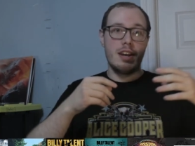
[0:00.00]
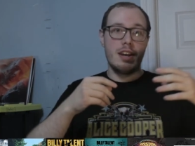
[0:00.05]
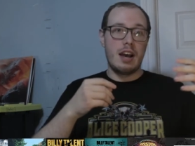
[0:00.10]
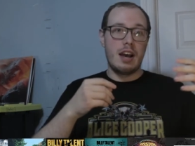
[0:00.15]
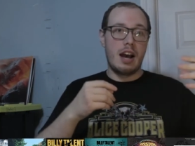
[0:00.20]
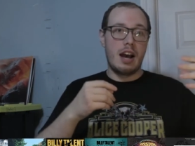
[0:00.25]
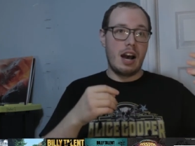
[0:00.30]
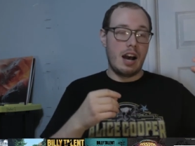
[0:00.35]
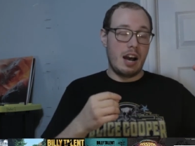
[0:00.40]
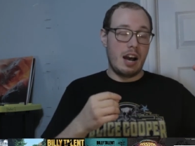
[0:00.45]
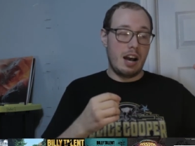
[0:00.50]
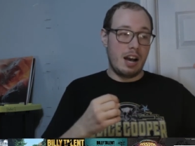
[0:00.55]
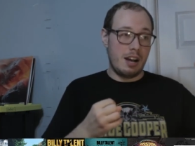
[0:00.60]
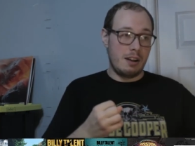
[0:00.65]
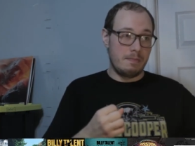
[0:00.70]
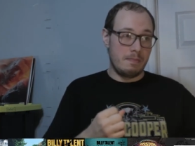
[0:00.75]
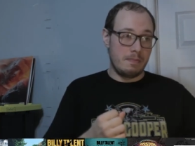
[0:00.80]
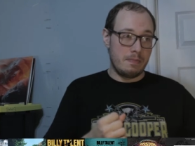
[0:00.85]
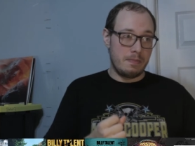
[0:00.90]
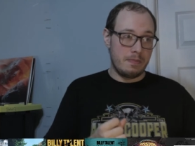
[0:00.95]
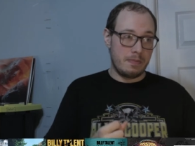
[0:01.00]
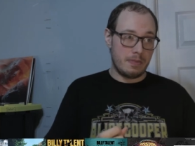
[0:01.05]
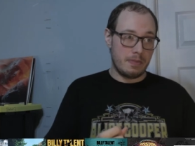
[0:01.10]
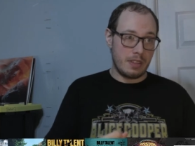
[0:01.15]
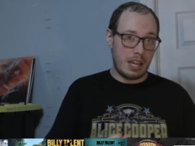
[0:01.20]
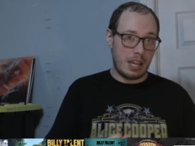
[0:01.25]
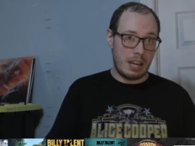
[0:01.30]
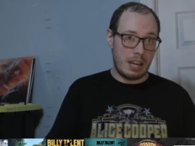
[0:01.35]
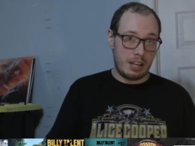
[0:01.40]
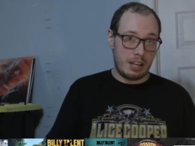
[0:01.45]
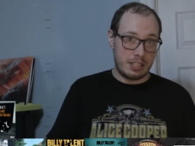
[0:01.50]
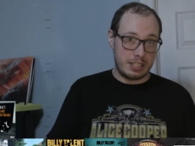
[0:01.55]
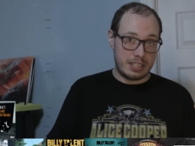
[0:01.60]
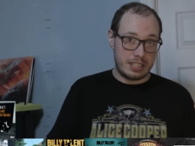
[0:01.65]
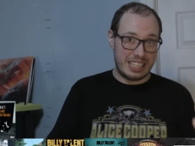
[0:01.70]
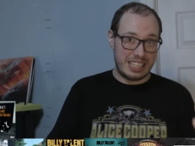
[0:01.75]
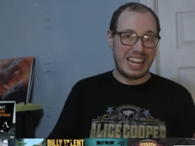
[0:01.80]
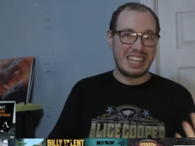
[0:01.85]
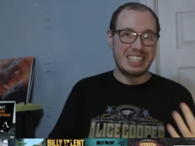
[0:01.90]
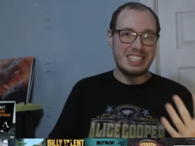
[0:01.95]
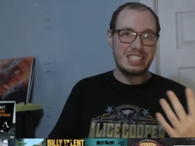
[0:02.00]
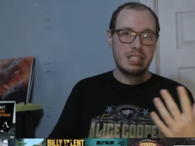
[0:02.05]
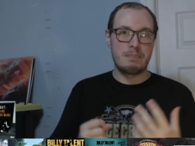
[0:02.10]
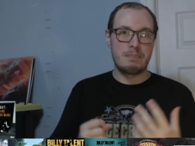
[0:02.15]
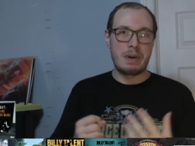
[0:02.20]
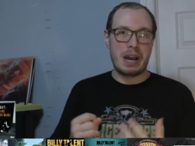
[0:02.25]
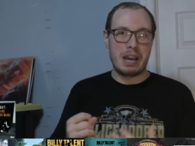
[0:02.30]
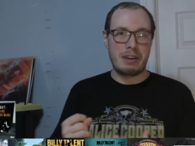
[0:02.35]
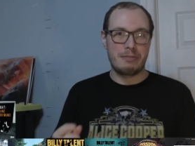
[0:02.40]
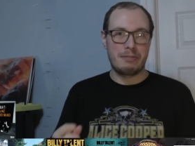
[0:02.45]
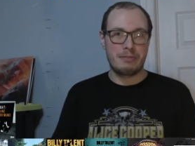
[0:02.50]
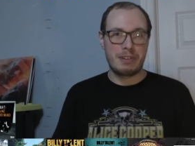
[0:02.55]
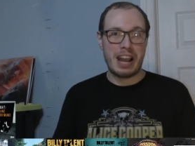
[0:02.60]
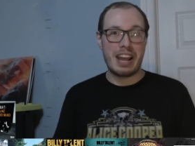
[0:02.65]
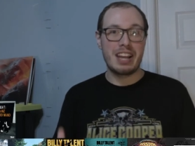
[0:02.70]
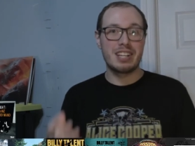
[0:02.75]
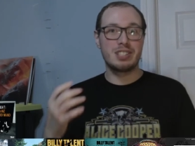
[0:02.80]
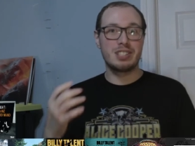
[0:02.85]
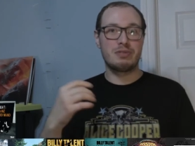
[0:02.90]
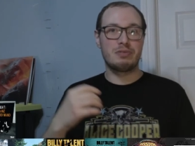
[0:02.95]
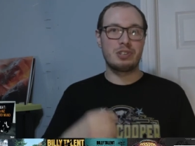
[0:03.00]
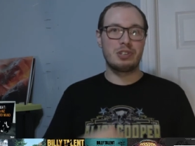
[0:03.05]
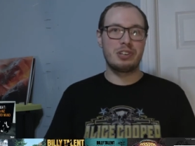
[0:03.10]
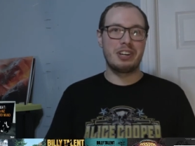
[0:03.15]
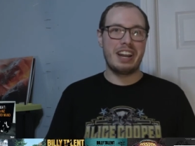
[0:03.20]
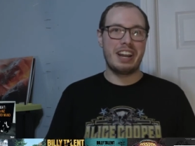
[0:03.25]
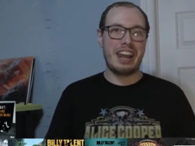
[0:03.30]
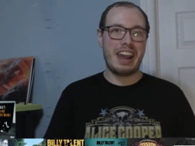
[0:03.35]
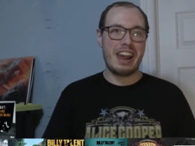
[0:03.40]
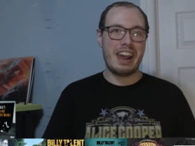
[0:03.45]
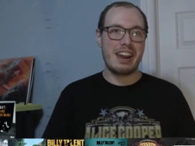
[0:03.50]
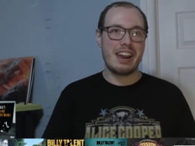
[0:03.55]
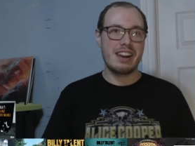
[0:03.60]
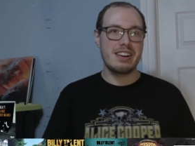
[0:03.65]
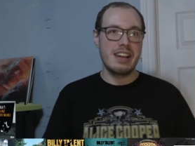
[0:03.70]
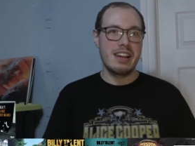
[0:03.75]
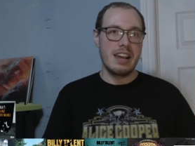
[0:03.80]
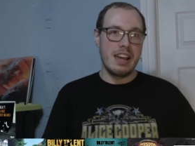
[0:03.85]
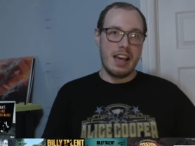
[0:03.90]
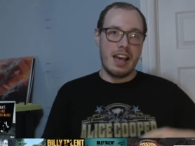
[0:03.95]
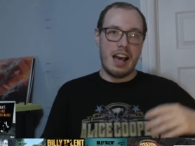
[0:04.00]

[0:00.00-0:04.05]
Um, uh, Tonight by Franz Ferdinand.